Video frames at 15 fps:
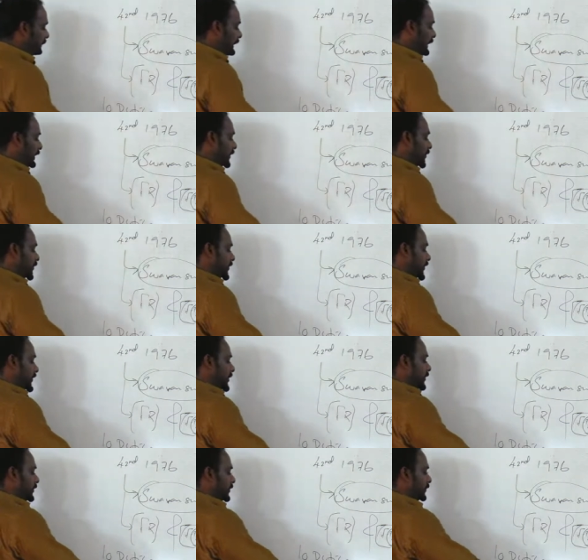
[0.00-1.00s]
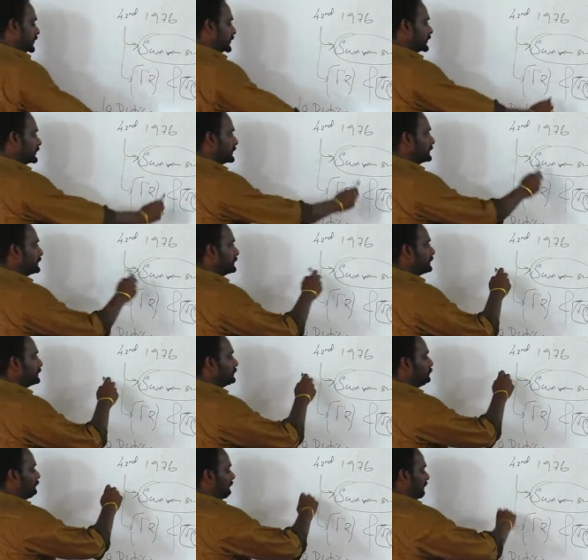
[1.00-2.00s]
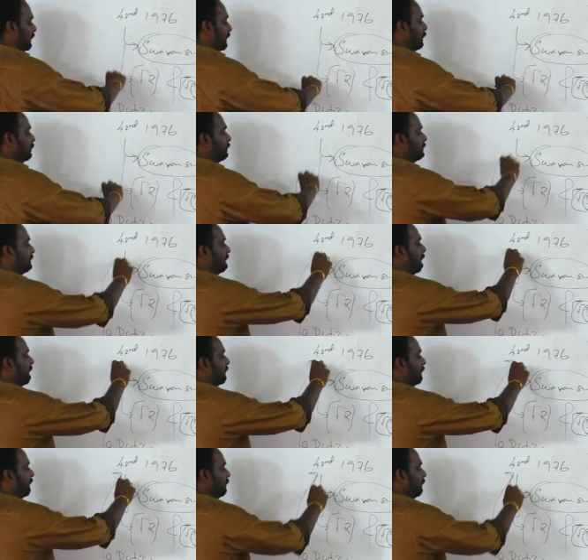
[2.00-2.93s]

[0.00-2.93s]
and forty-second amendment act